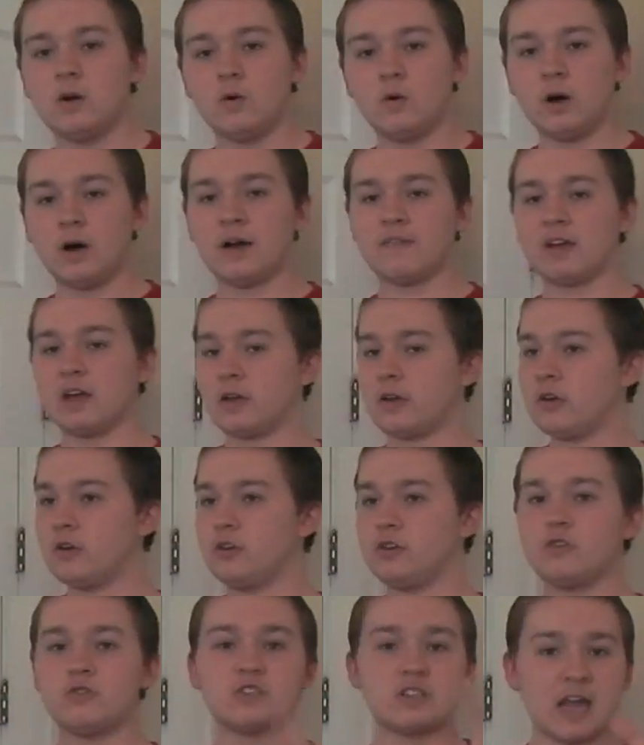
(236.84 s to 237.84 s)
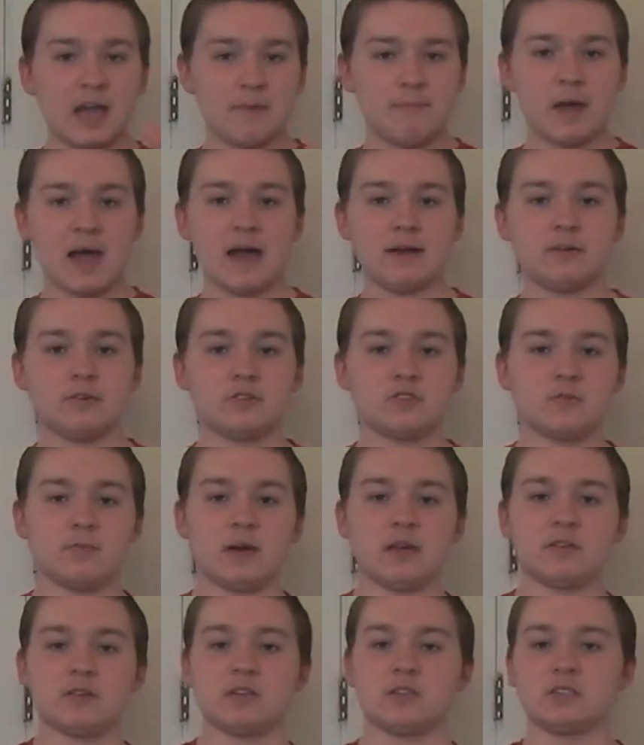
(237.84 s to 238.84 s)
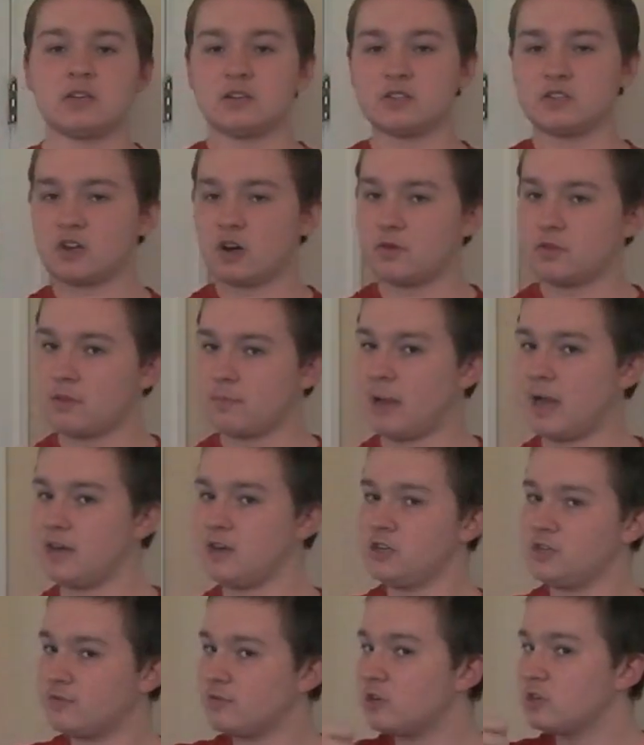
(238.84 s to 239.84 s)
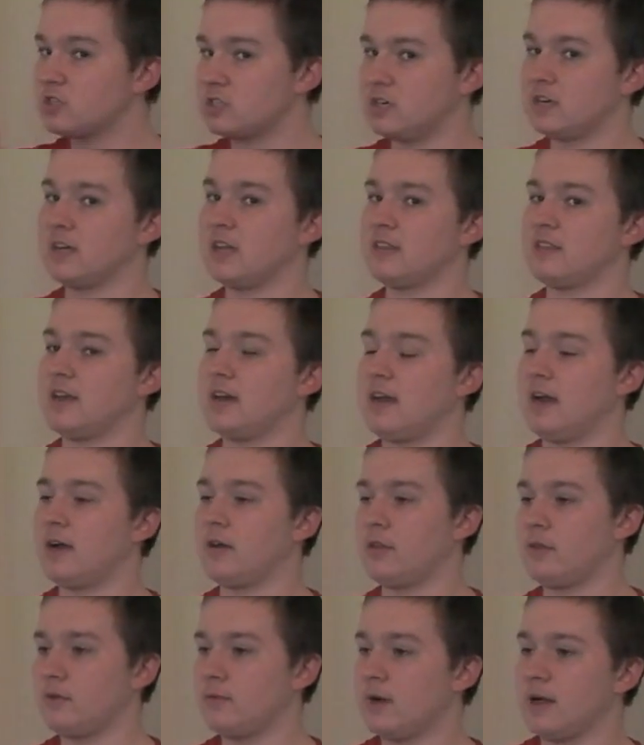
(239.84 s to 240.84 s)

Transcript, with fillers: Well, I've got good news and bad news about this. I'll start with the bad news first and I'll get that out of the